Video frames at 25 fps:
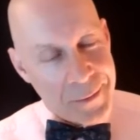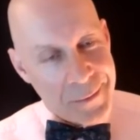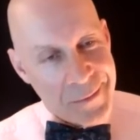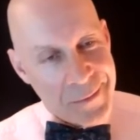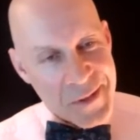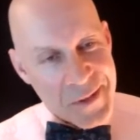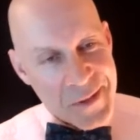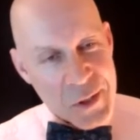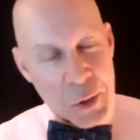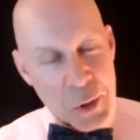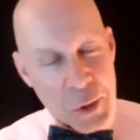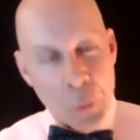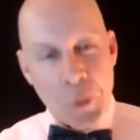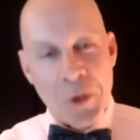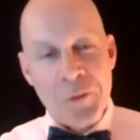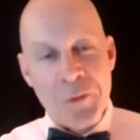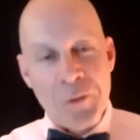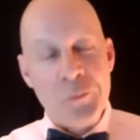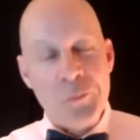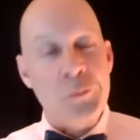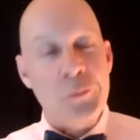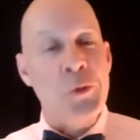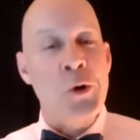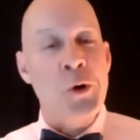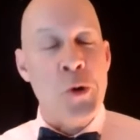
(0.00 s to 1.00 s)
So
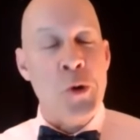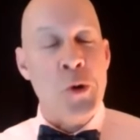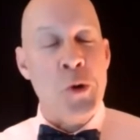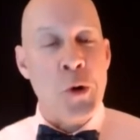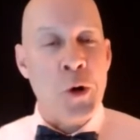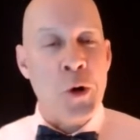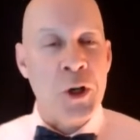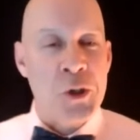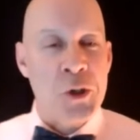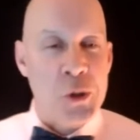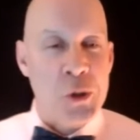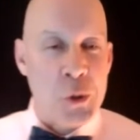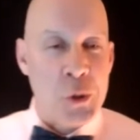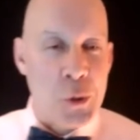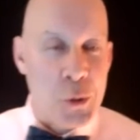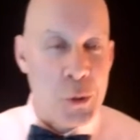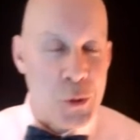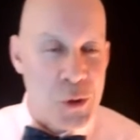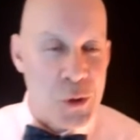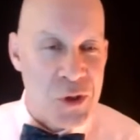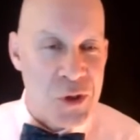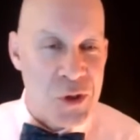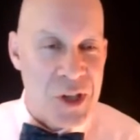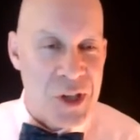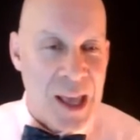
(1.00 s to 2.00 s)
we're New York
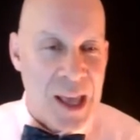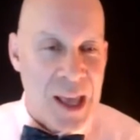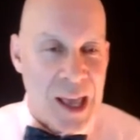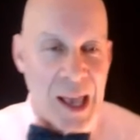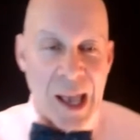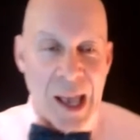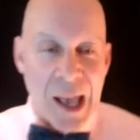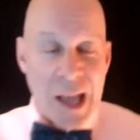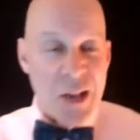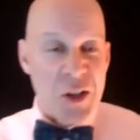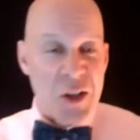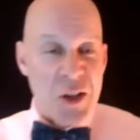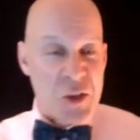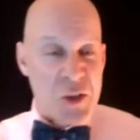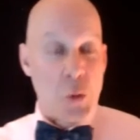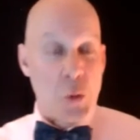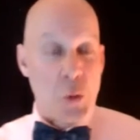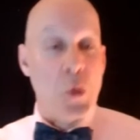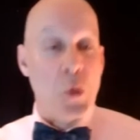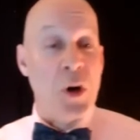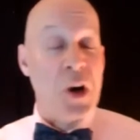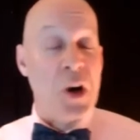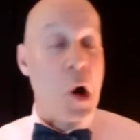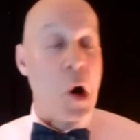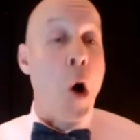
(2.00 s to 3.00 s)
Jews, so
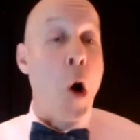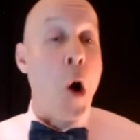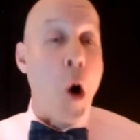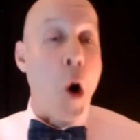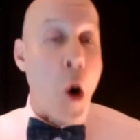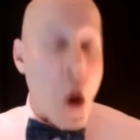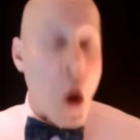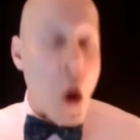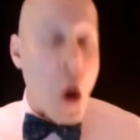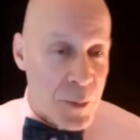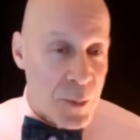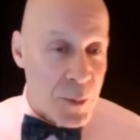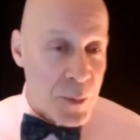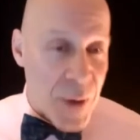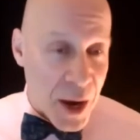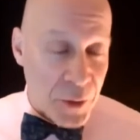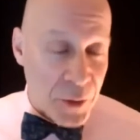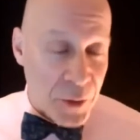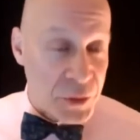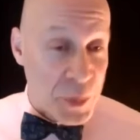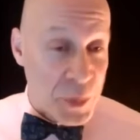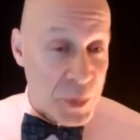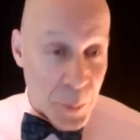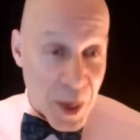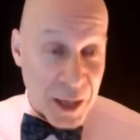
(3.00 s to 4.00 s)
we're all about
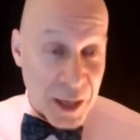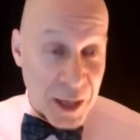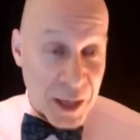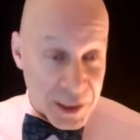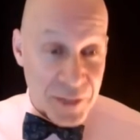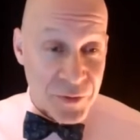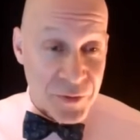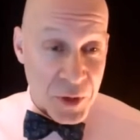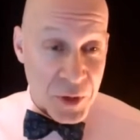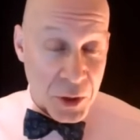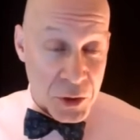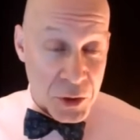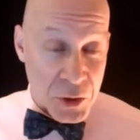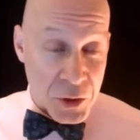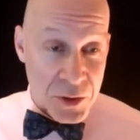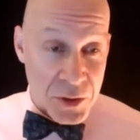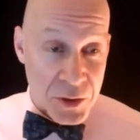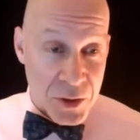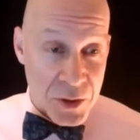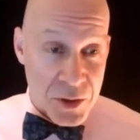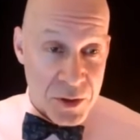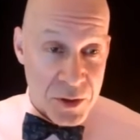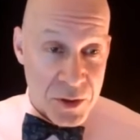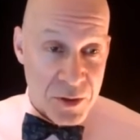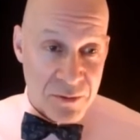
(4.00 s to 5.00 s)
the bodily
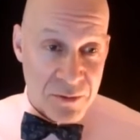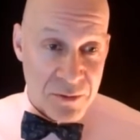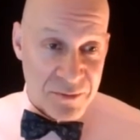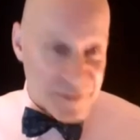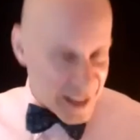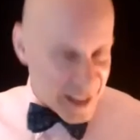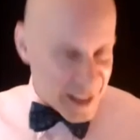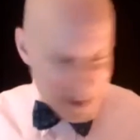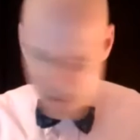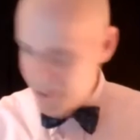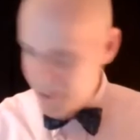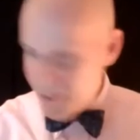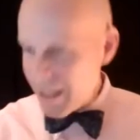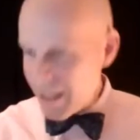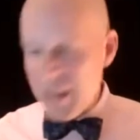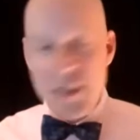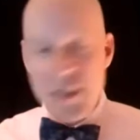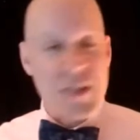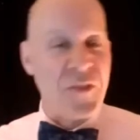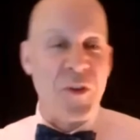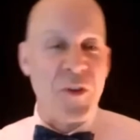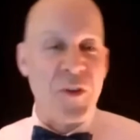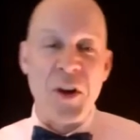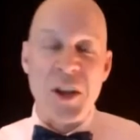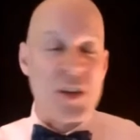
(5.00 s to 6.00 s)
functions. That's the
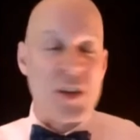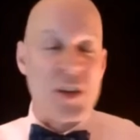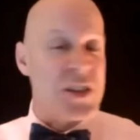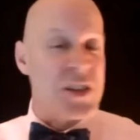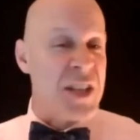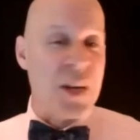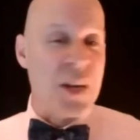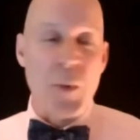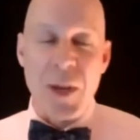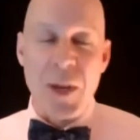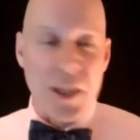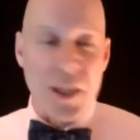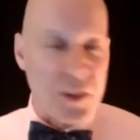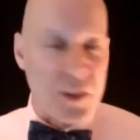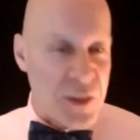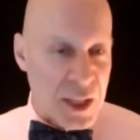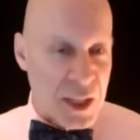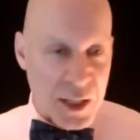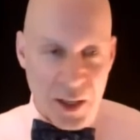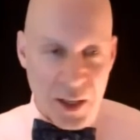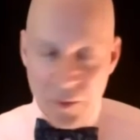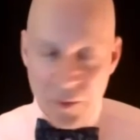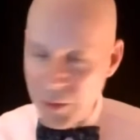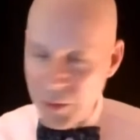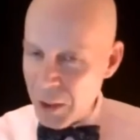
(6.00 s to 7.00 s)
funniest thing we can think
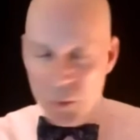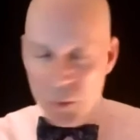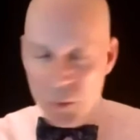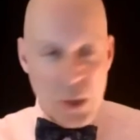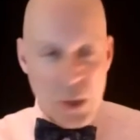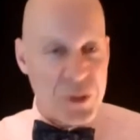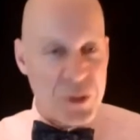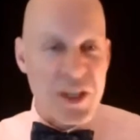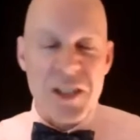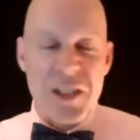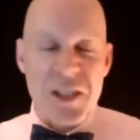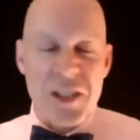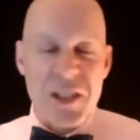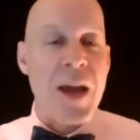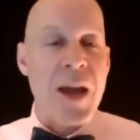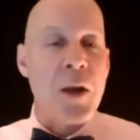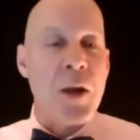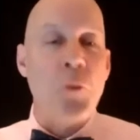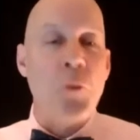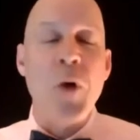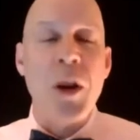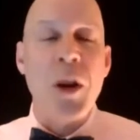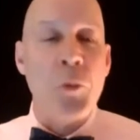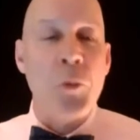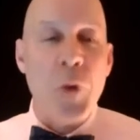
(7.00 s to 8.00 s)
of. You know, it doesn't matter
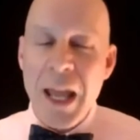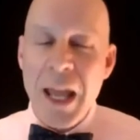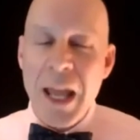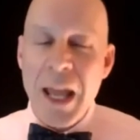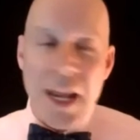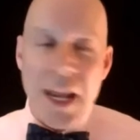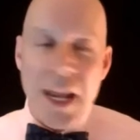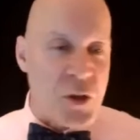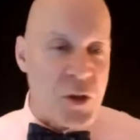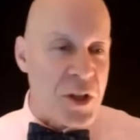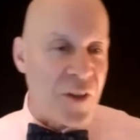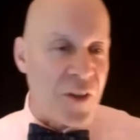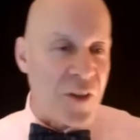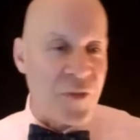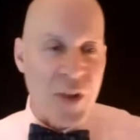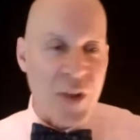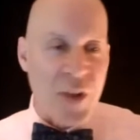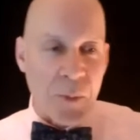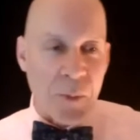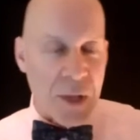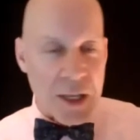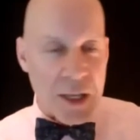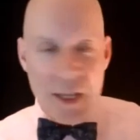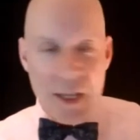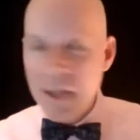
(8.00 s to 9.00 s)
what age in the
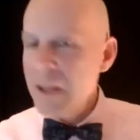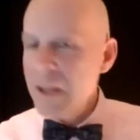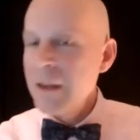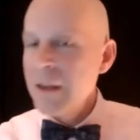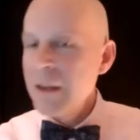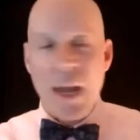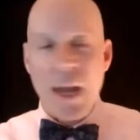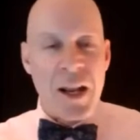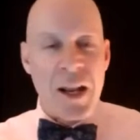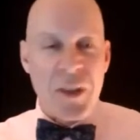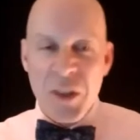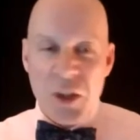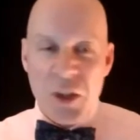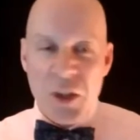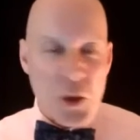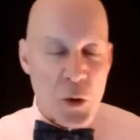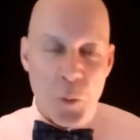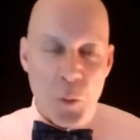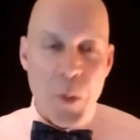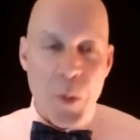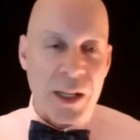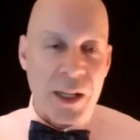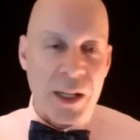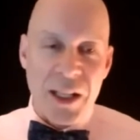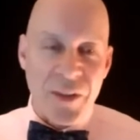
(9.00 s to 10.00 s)
family, anything to do with
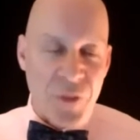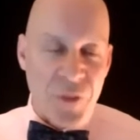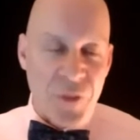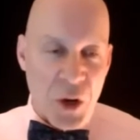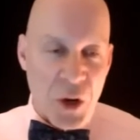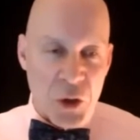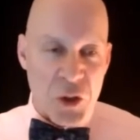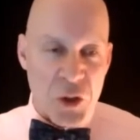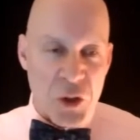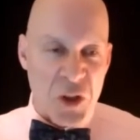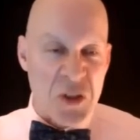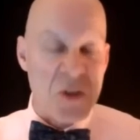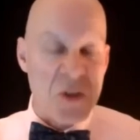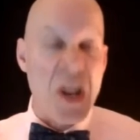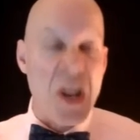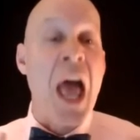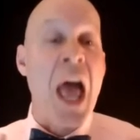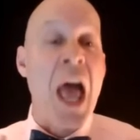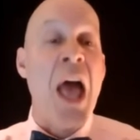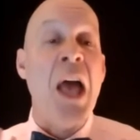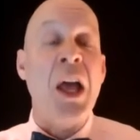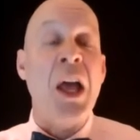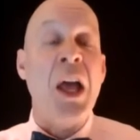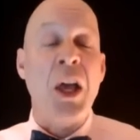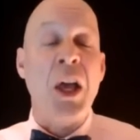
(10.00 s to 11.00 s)
bodily function,
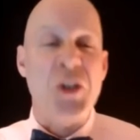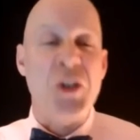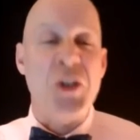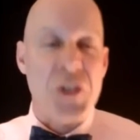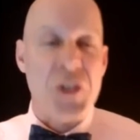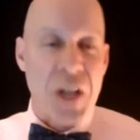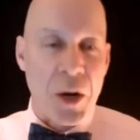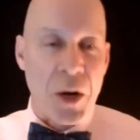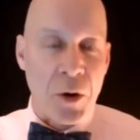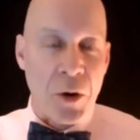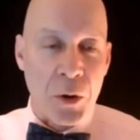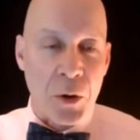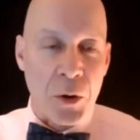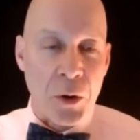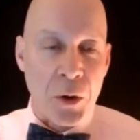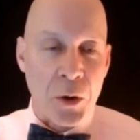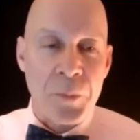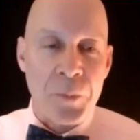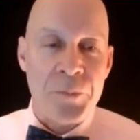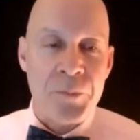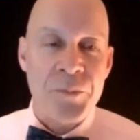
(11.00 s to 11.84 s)
hysterical.